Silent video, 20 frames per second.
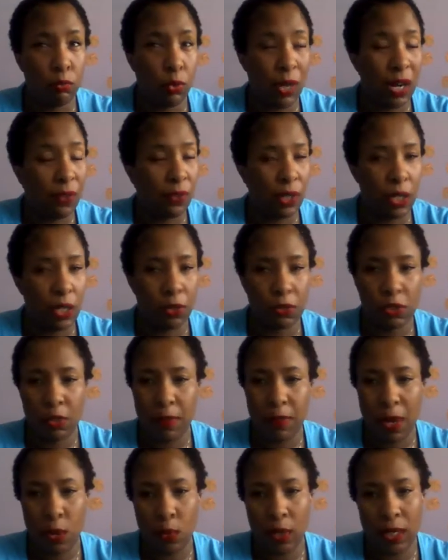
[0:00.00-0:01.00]
whatever else
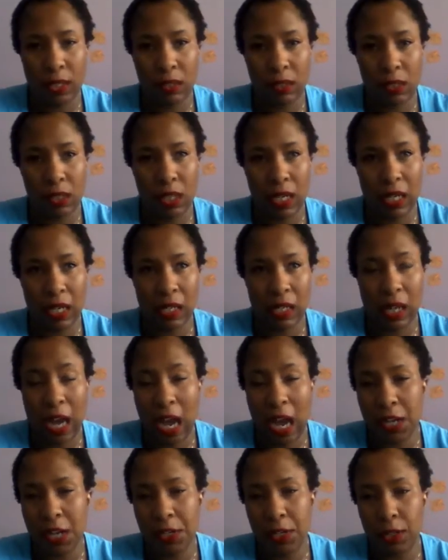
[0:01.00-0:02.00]
you may want,
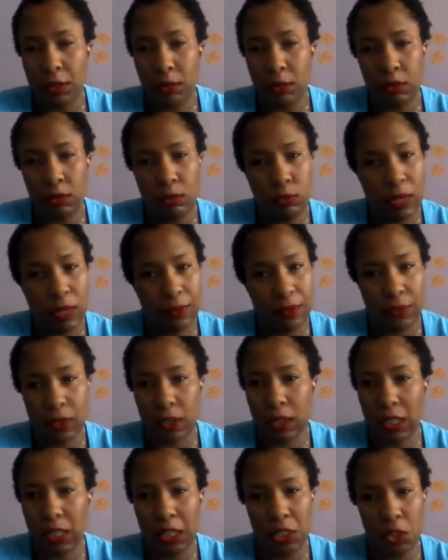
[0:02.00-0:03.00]
condo,
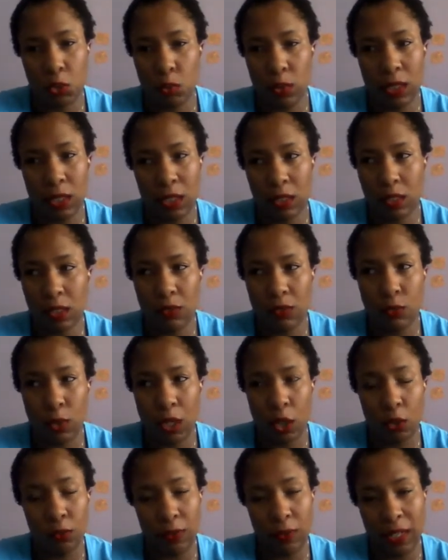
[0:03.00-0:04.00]
wherever it is you want
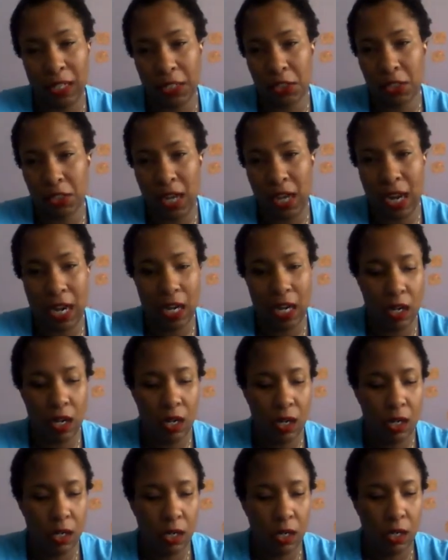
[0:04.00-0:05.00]
to own real estate,
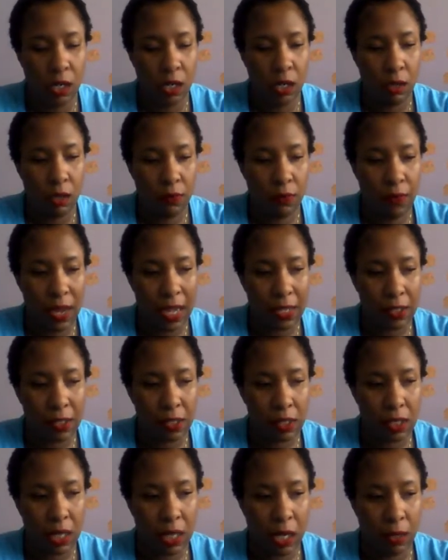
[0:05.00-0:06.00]

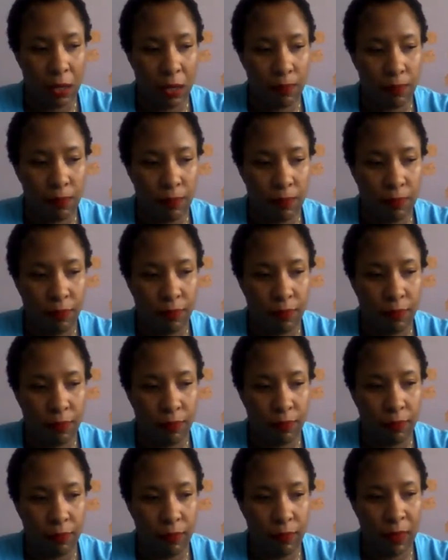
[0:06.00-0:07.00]
invest.
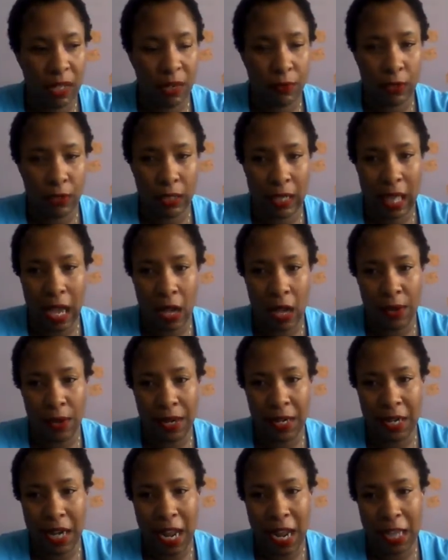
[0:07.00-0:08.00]
Never
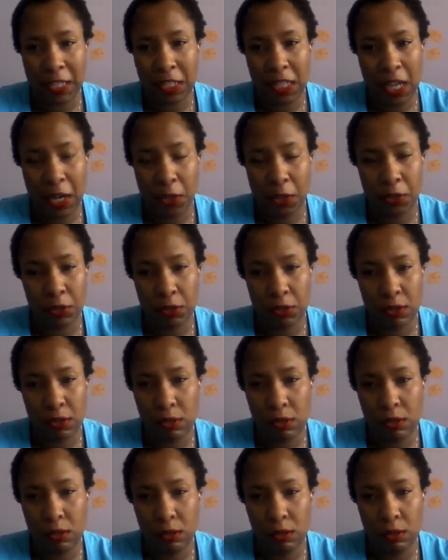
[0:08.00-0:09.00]
allow any
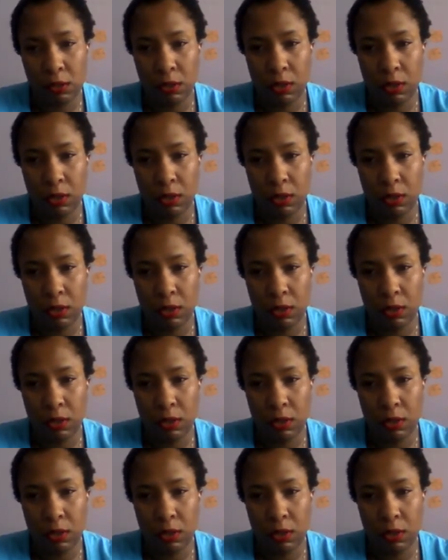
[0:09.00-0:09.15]
naysayers,